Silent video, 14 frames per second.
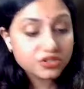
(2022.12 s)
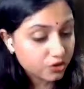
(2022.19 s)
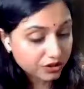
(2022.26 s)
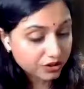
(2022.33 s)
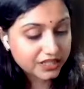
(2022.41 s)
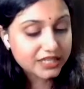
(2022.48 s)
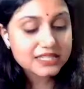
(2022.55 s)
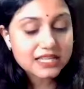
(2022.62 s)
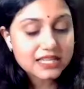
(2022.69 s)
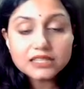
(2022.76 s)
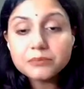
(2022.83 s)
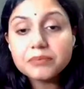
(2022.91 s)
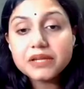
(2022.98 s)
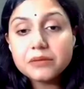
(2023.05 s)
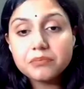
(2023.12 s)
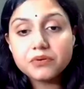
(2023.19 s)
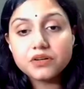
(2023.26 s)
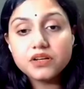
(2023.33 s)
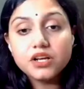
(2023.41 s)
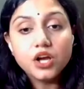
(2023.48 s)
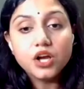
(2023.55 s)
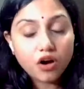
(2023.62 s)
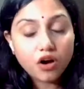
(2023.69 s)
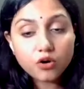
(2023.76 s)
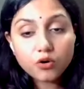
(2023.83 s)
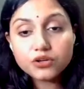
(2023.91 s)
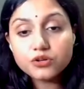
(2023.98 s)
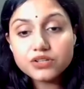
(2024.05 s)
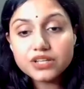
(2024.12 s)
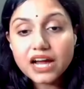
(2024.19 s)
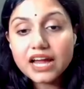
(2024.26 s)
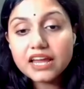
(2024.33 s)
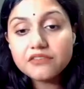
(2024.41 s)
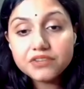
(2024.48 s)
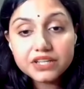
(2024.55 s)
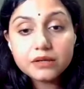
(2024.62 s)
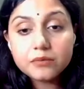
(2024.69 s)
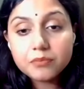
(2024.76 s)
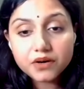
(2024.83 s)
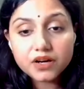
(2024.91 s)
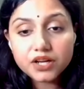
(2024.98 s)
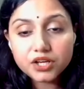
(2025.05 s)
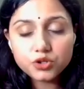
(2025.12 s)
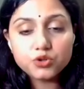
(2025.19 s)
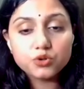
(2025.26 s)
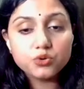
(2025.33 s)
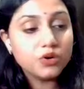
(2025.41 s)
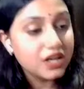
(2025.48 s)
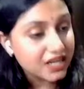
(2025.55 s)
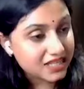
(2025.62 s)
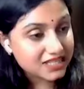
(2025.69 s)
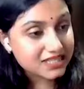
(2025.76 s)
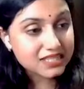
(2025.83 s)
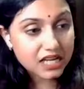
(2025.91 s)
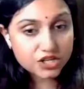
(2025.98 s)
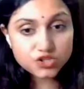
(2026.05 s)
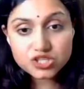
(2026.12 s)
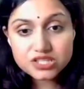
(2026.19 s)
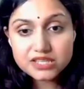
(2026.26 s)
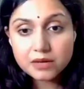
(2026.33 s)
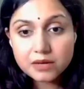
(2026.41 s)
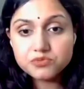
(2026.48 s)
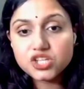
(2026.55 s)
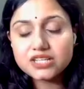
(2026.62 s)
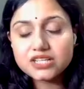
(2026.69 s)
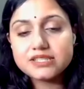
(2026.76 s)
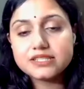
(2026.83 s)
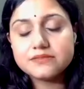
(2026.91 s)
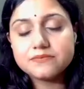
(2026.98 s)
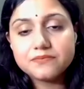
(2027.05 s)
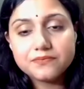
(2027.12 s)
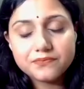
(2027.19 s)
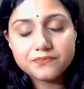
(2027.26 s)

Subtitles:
So these are the people who are going to dive deeper into such subjects.